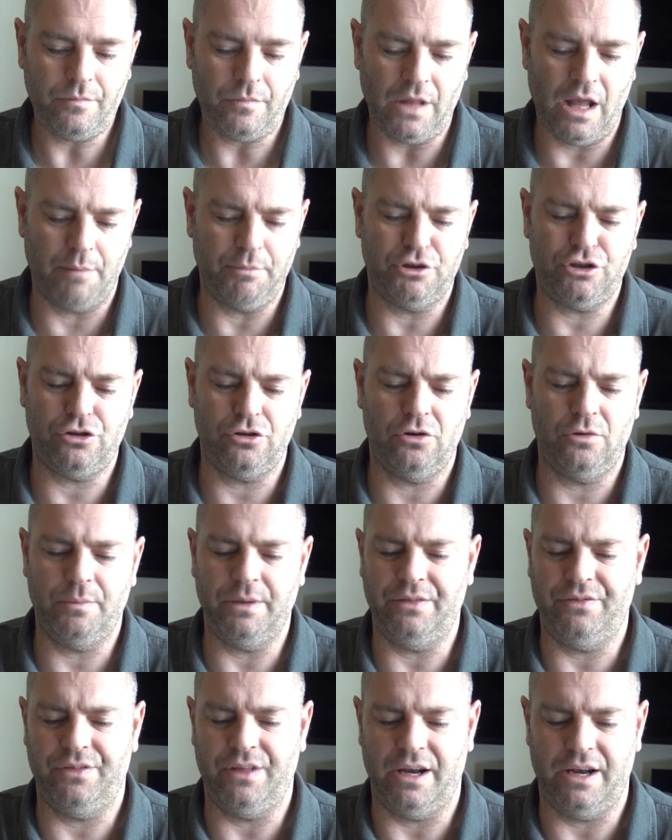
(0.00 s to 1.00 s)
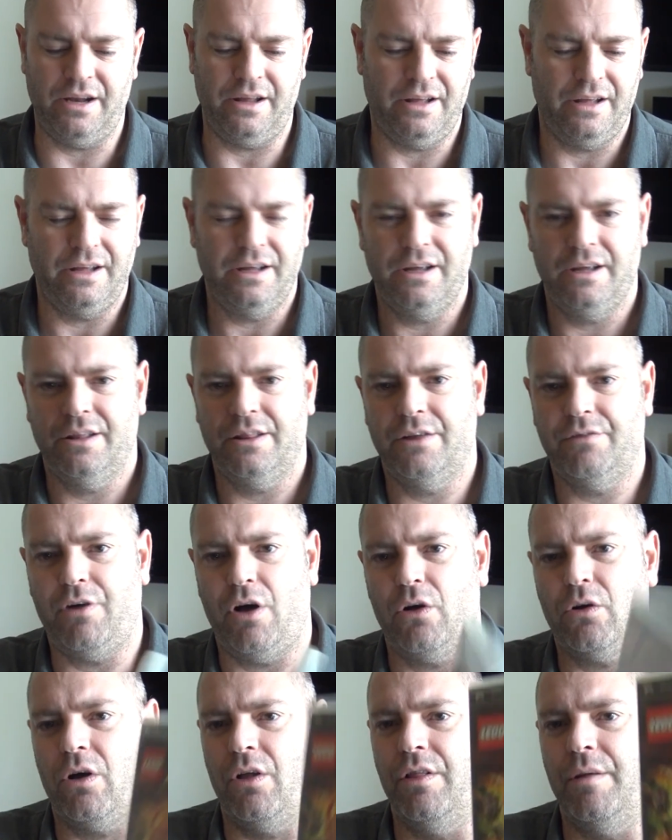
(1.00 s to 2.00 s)
I'm assuming that they've
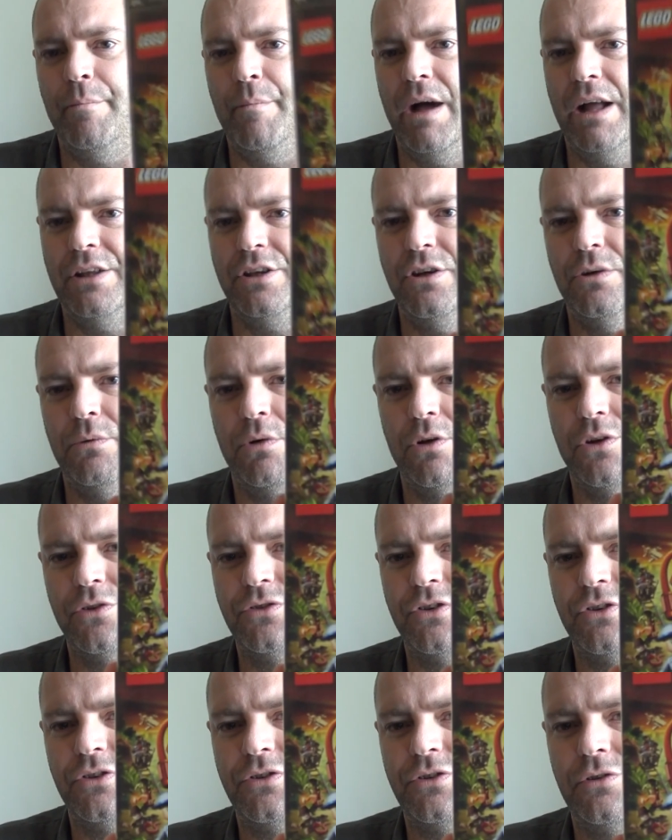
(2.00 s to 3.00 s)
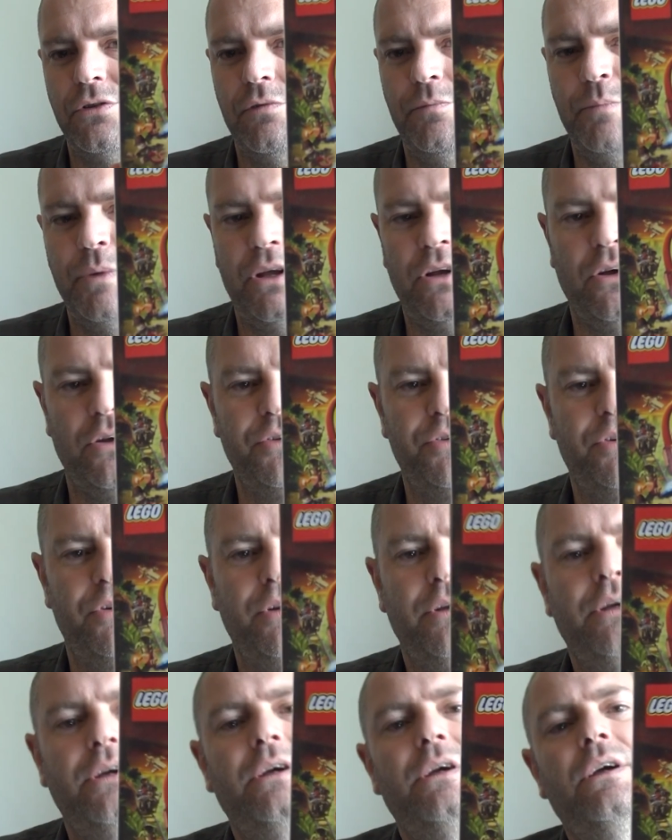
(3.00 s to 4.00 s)
all got the manuals and stuff because
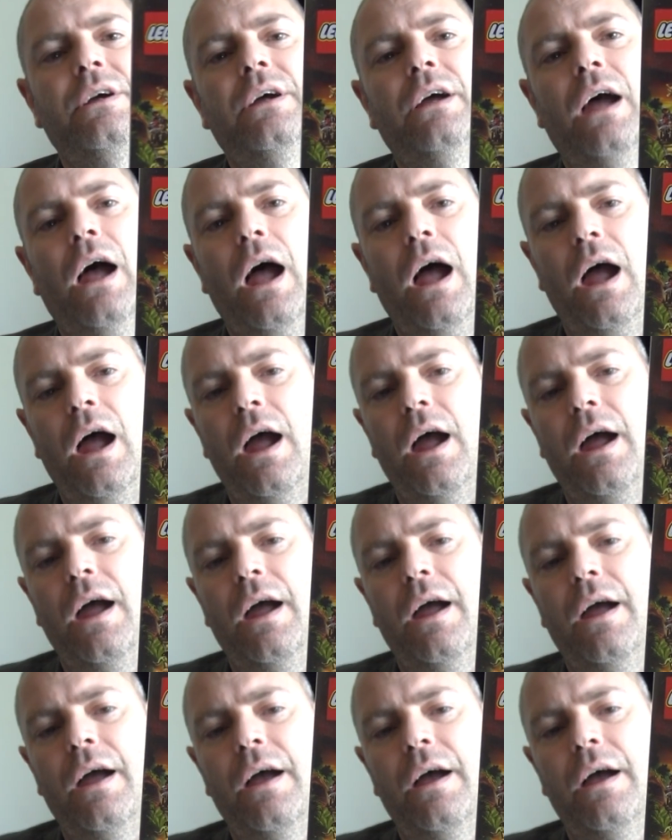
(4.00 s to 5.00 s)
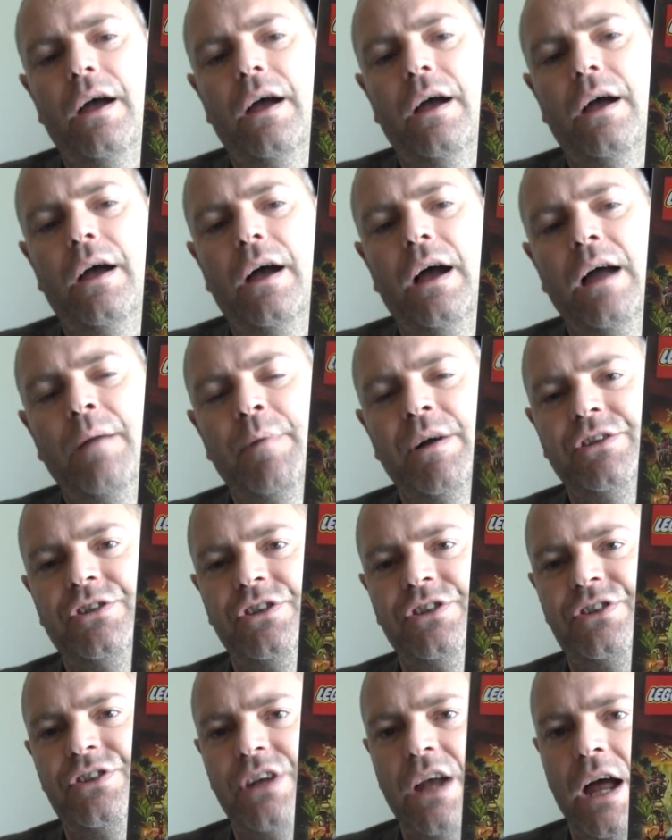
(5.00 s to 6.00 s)
uh, I
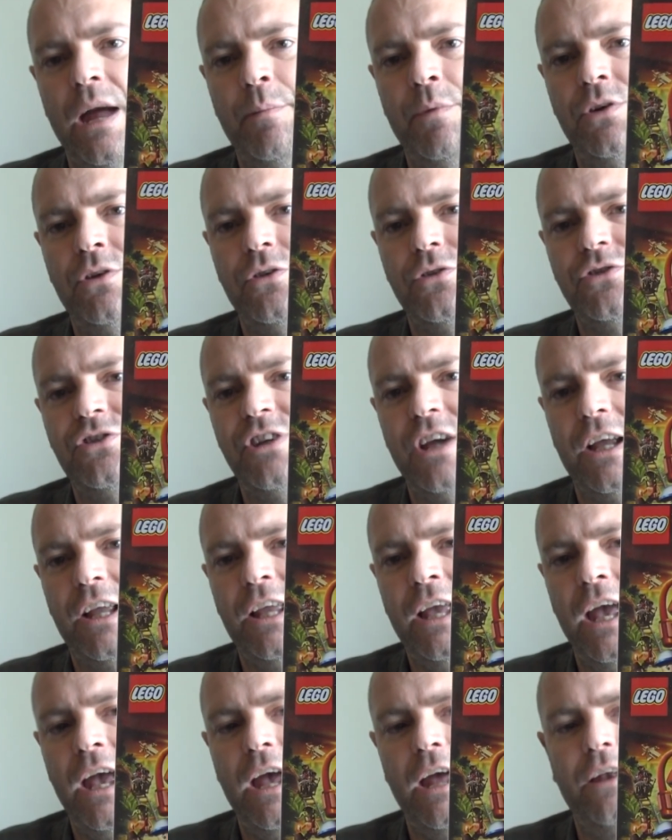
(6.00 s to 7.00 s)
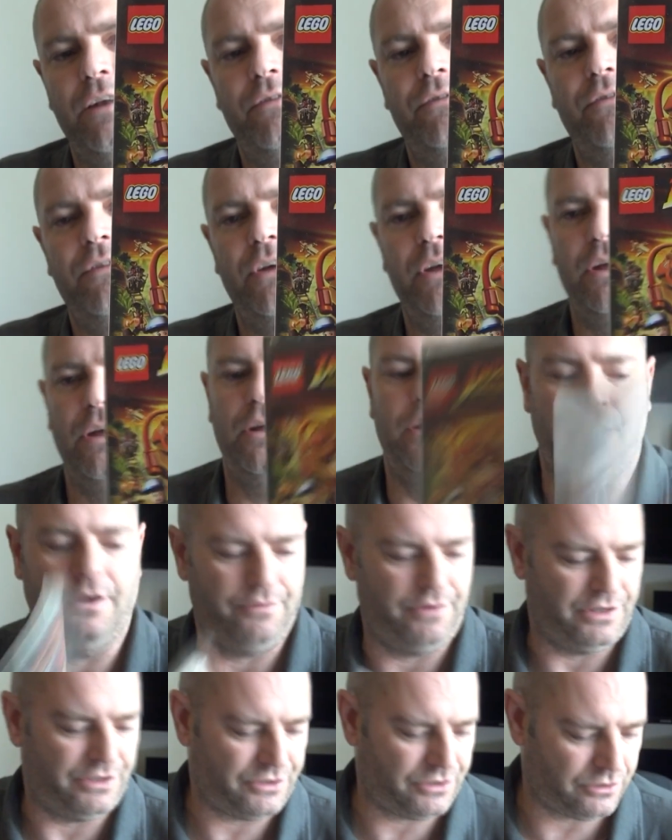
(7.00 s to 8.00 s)
imagine Simon does take care of, the,
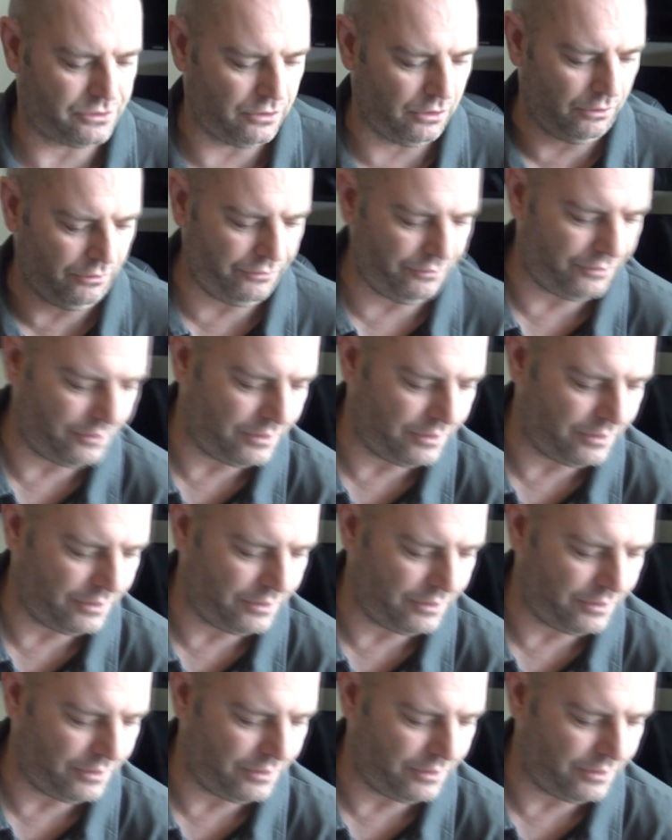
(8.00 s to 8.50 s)
of his stuff.